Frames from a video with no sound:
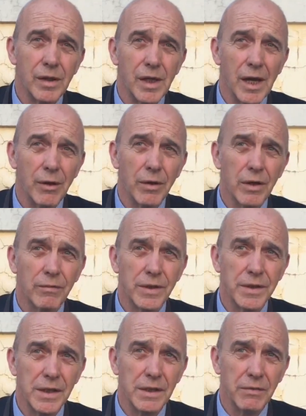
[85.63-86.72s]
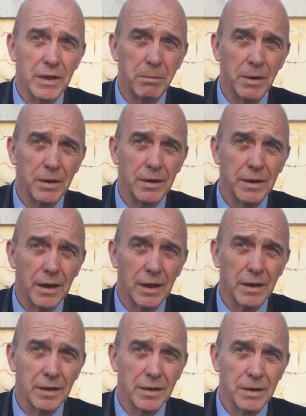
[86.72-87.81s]
The area of the TV building
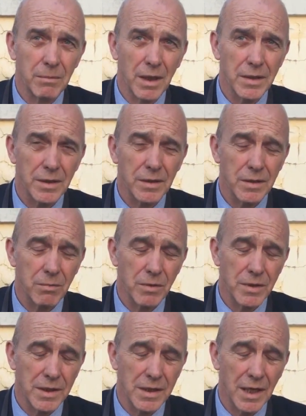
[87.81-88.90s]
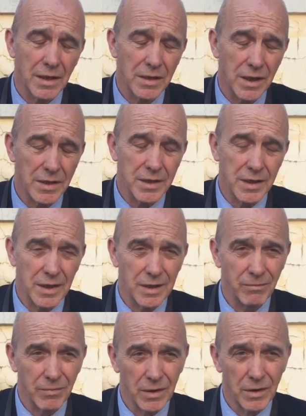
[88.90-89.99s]
in Damascus was attacked
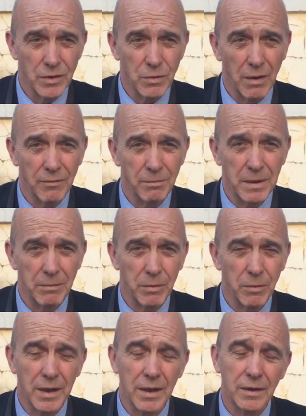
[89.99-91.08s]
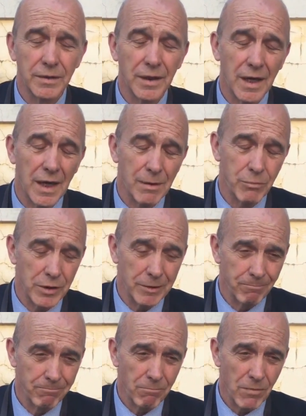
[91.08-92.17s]
yesterday. 12 people were killed in a
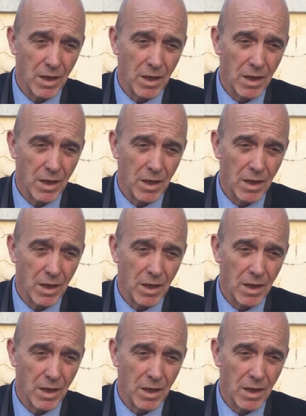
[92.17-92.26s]
library.